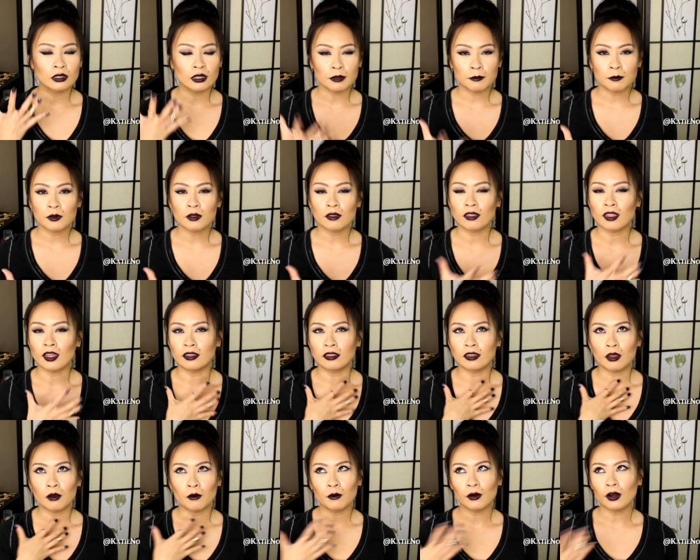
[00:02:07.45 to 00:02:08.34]
lip
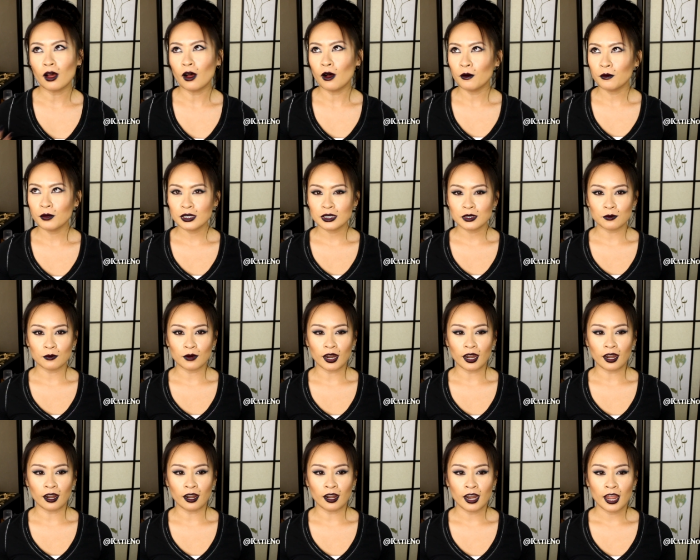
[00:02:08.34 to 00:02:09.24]
that they would always
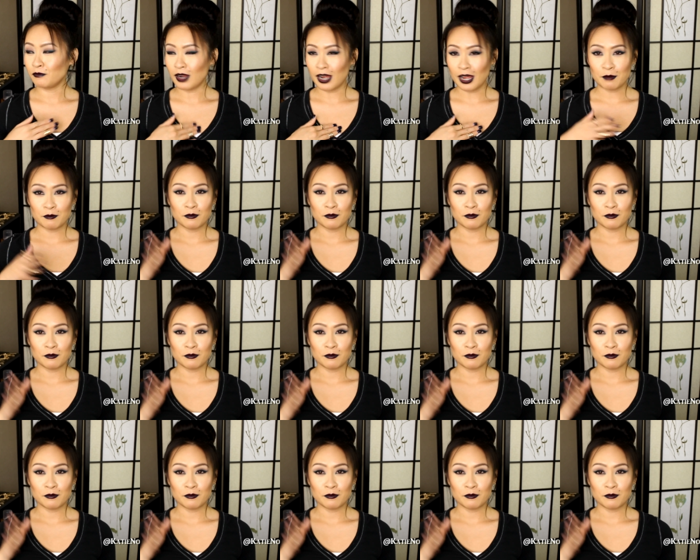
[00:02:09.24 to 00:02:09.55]
wear.